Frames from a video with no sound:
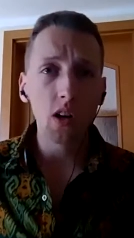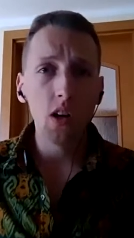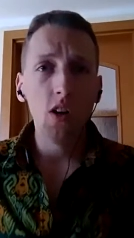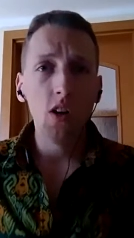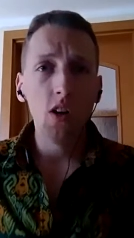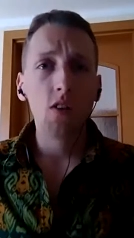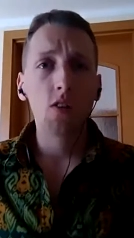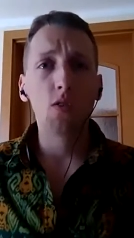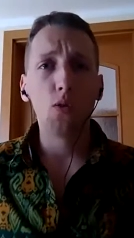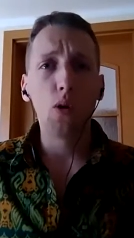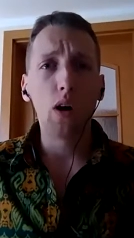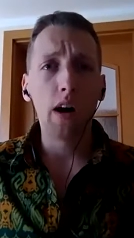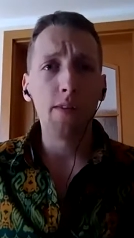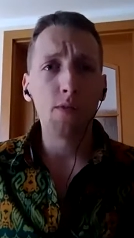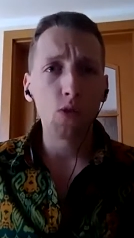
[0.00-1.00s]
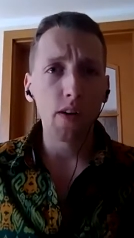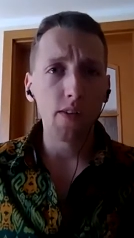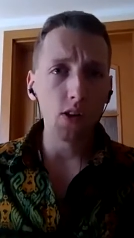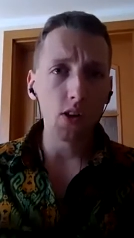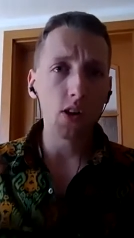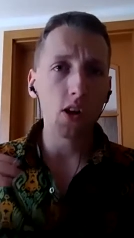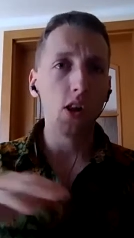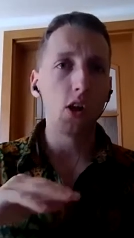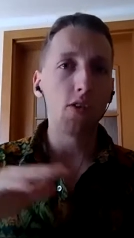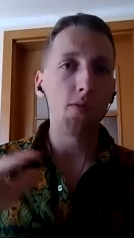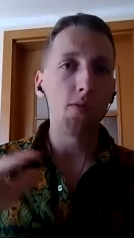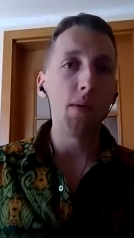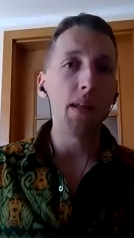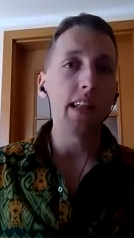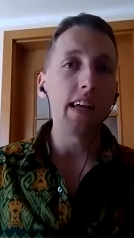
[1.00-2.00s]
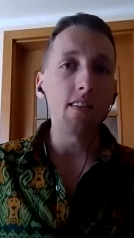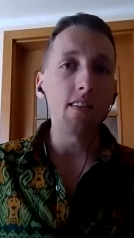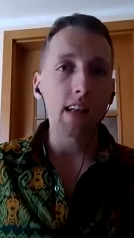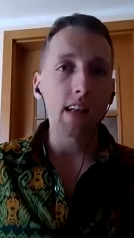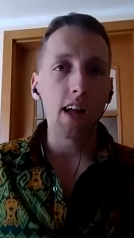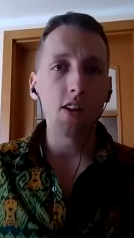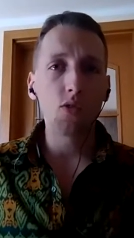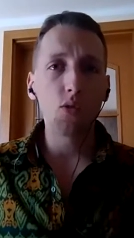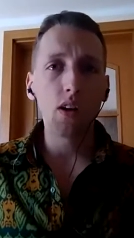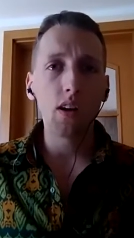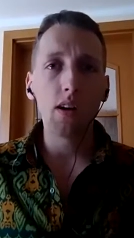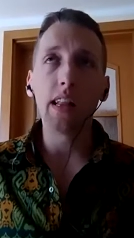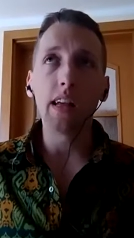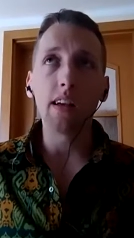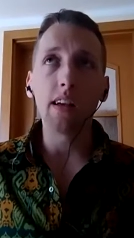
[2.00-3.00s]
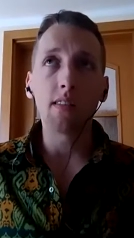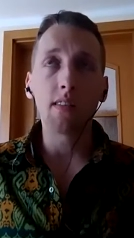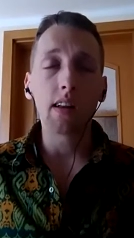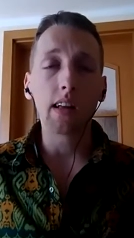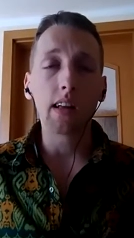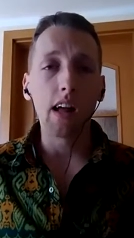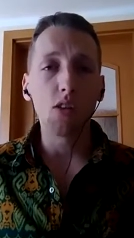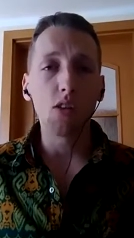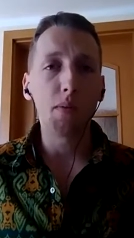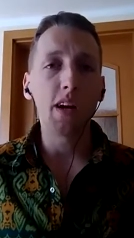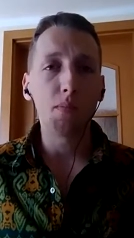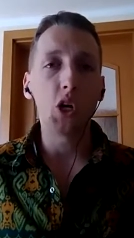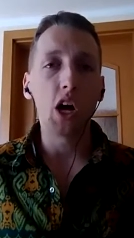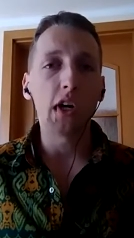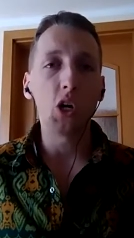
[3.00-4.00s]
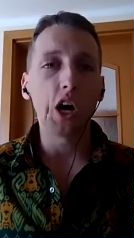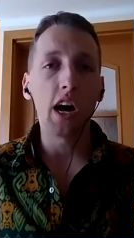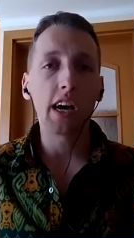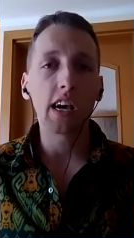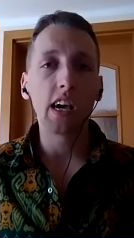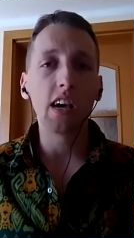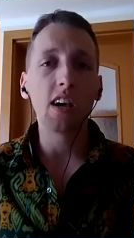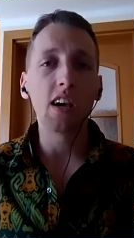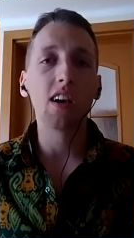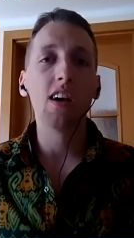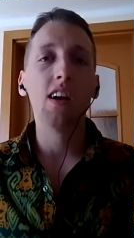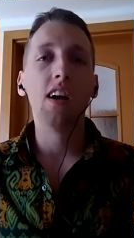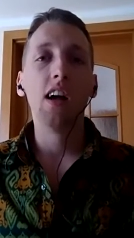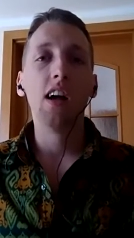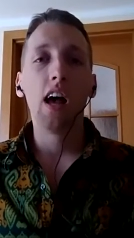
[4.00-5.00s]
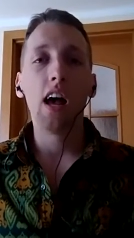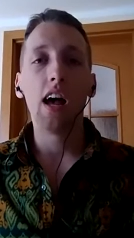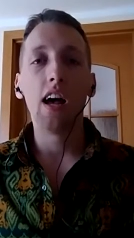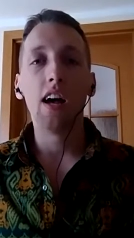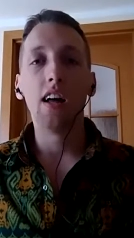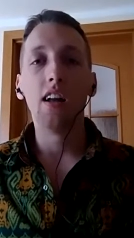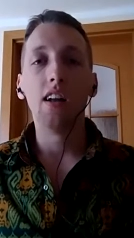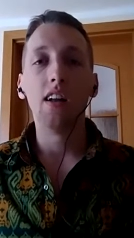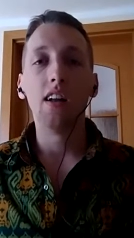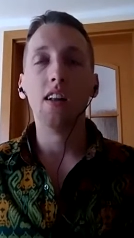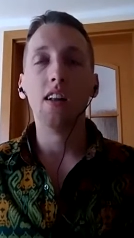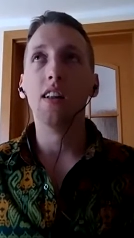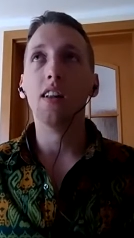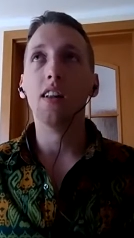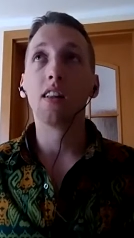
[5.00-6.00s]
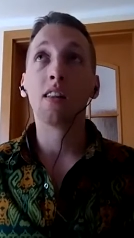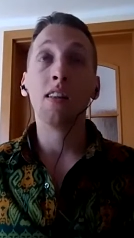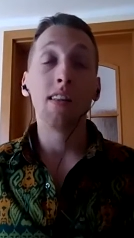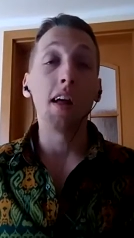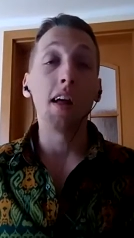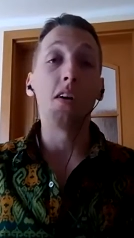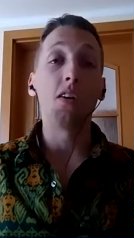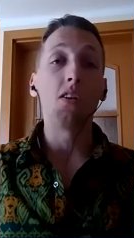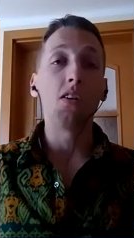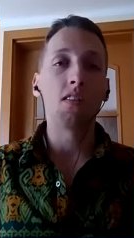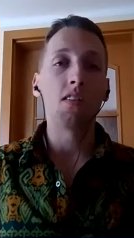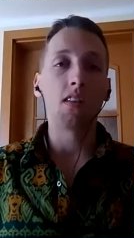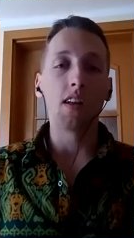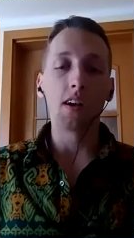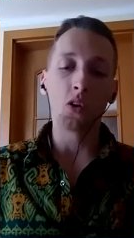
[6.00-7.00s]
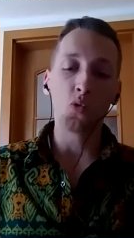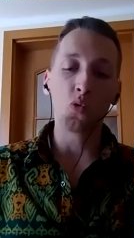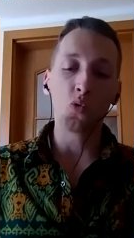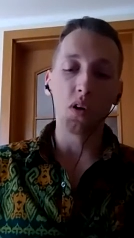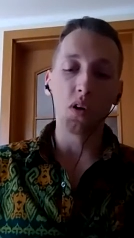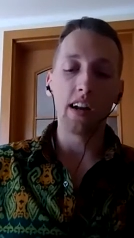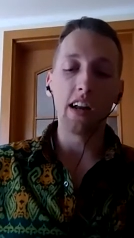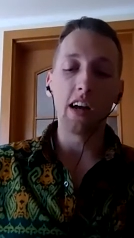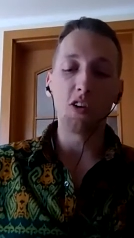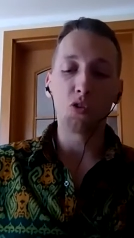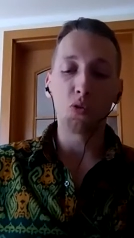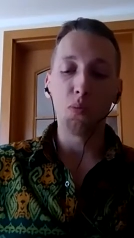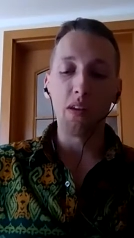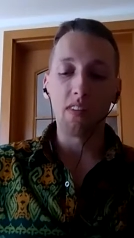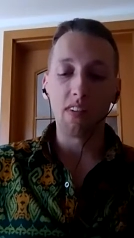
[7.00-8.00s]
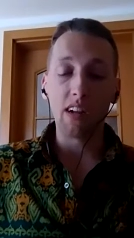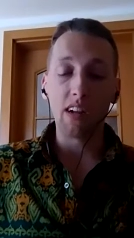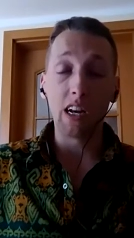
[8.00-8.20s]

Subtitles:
So I have traveled a lot of Middle Eastern countries by hitchhiking, and there it's like really nice to be seen.